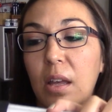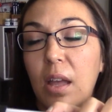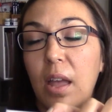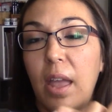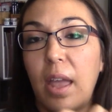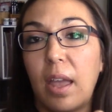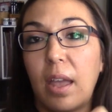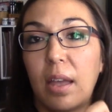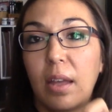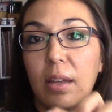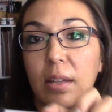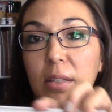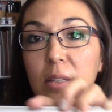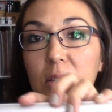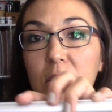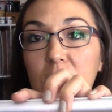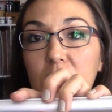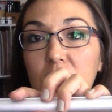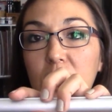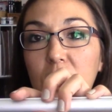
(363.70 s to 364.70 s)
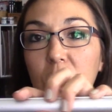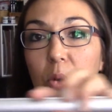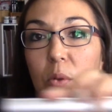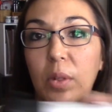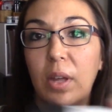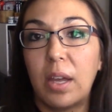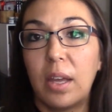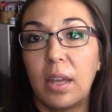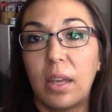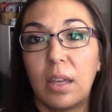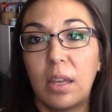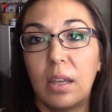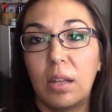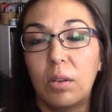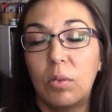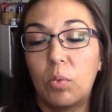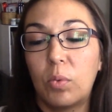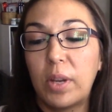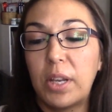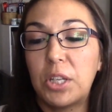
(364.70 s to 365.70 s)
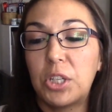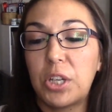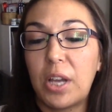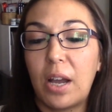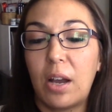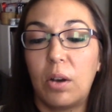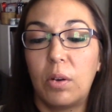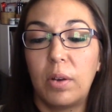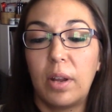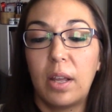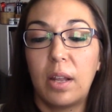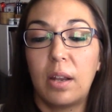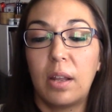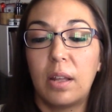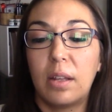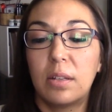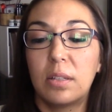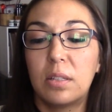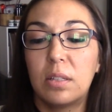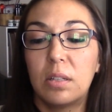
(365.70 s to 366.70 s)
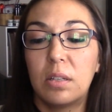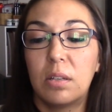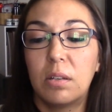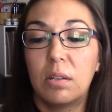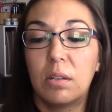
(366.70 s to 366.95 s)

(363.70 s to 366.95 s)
and so that it can reach out, and it